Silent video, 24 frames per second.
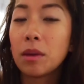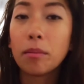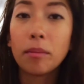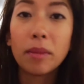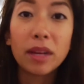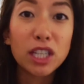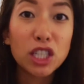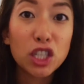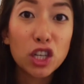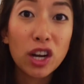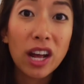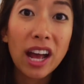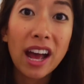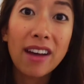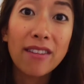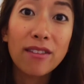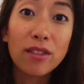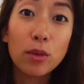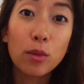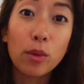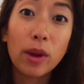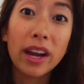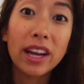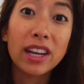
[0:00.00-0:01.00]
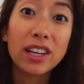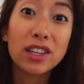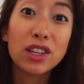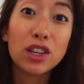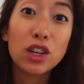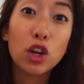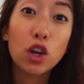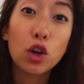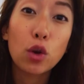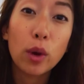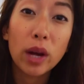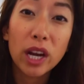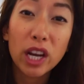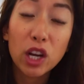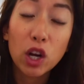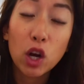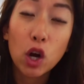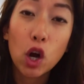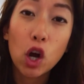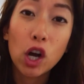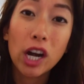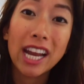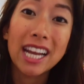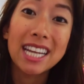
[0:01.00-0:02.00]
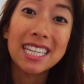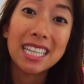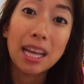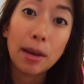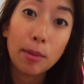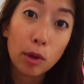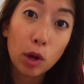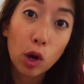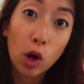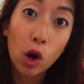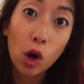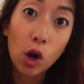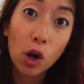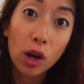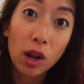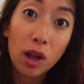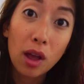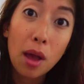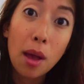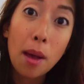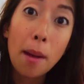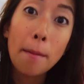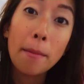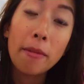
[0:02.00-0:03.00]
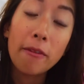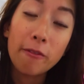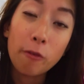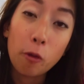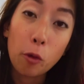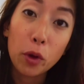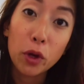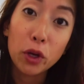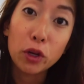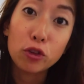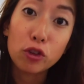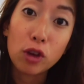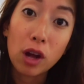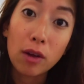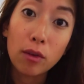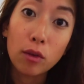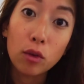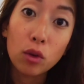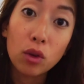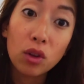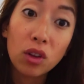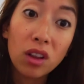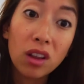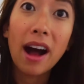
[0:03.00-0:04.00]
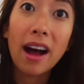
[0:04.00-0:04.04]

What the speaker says: Make sure to have the right credit card and debit card before you travel.